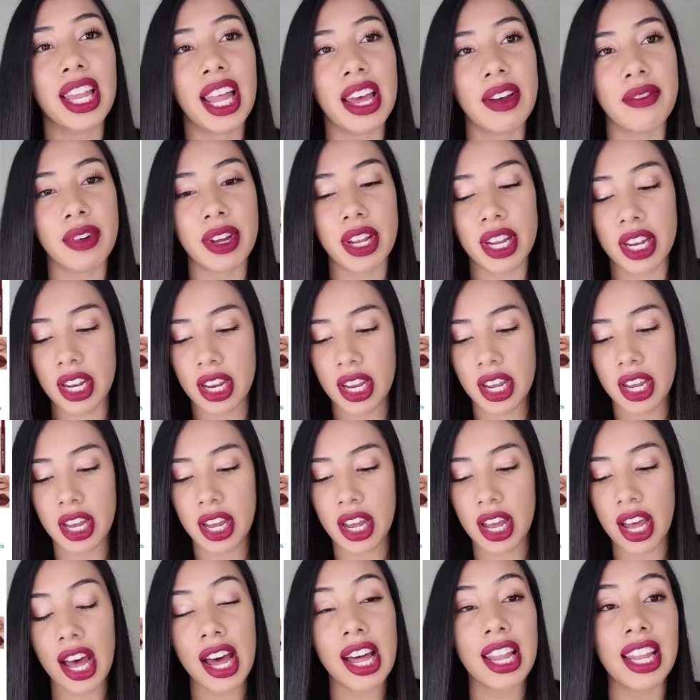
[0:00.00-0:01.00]

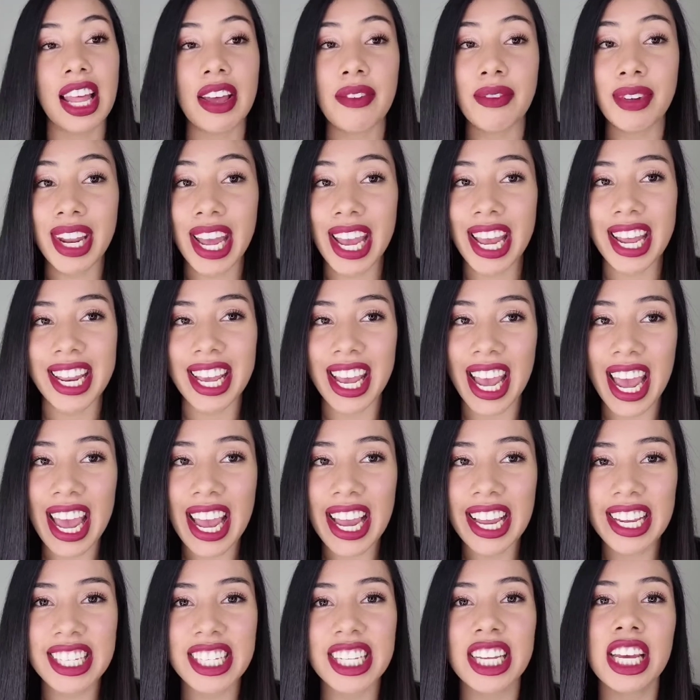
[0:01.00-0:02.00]

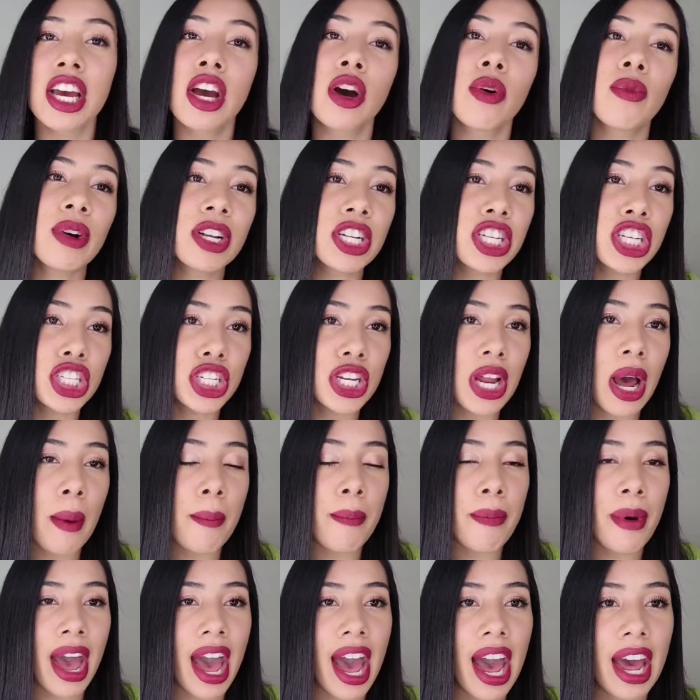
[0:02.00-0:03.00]
$11.88, which is
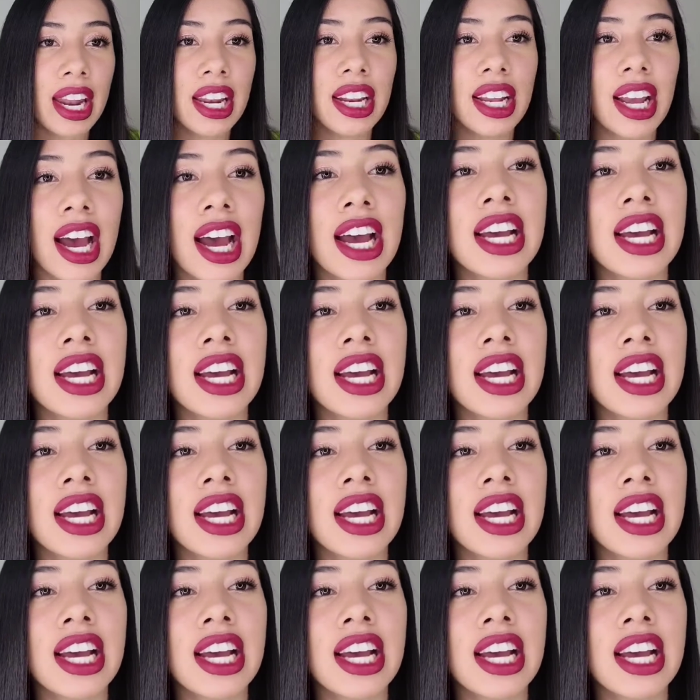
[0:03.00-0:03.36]
not bad.